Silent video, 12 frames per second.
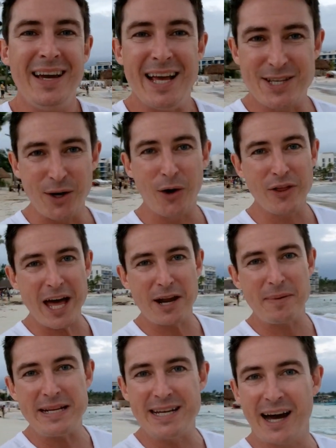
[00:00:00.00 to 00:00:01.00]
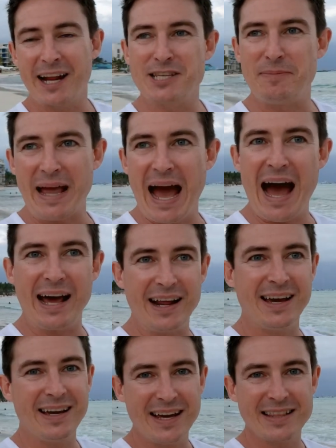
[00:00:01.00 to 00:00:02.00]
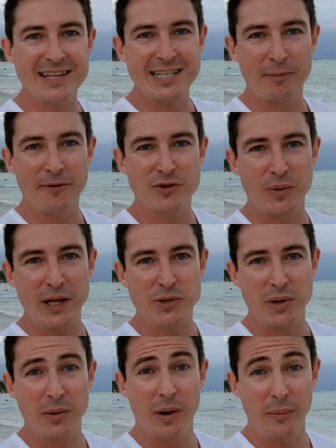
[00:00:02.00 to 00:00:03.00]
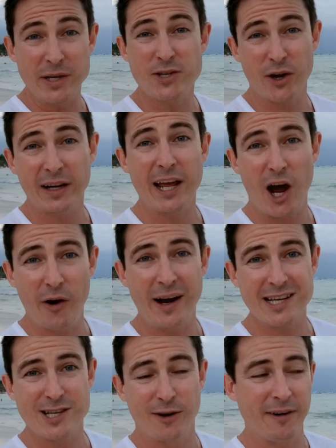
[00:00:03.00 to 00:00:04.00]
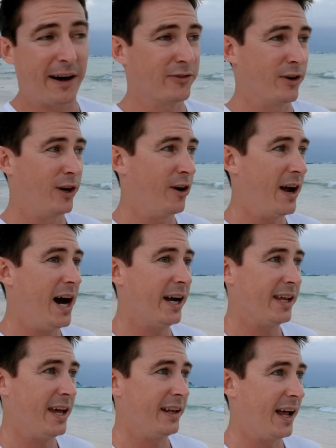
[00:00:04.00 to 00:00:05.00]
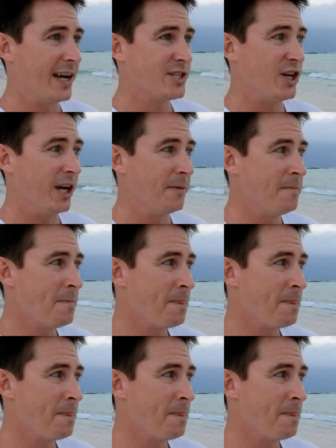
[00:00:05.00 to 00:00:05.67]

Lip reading: there to be done and to be had in the summer of 2021. We certainly owe ourselves after a long, hard year last year.